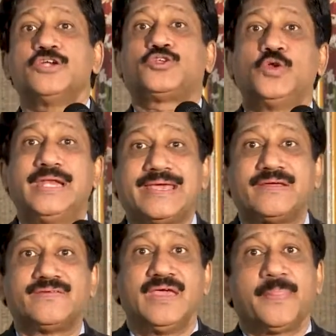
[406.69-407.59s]
to
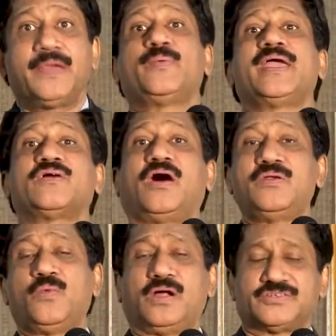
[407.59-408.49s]
live the way
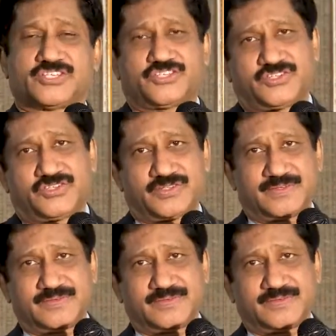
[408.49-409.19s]
God wants.